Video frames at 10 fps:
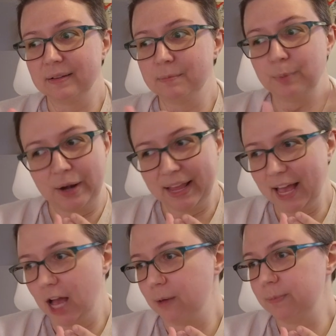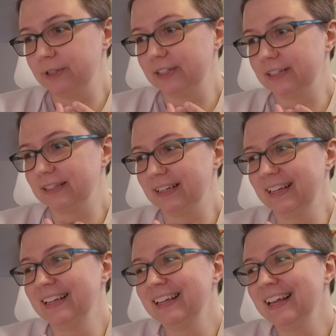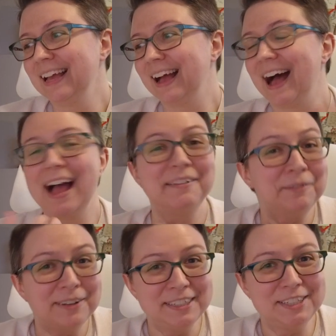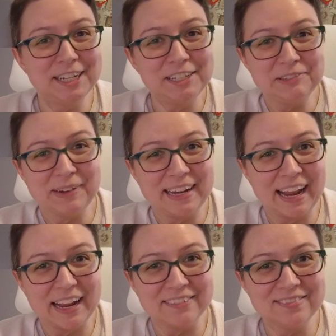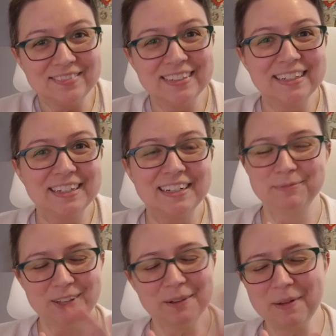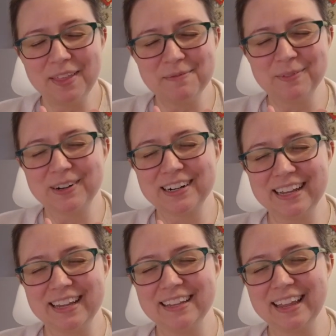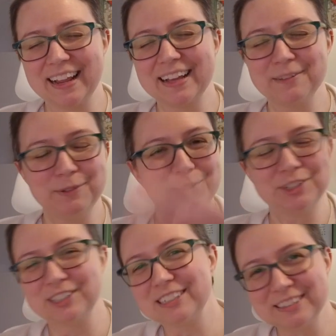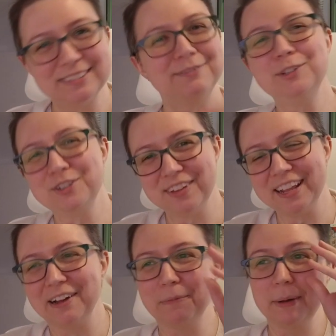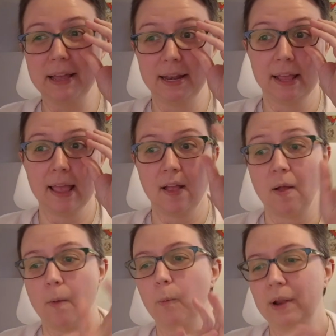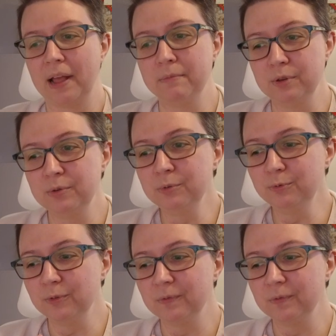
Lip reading: break up. I'm going to change my name. Talk about that more in like a future video, but when I move,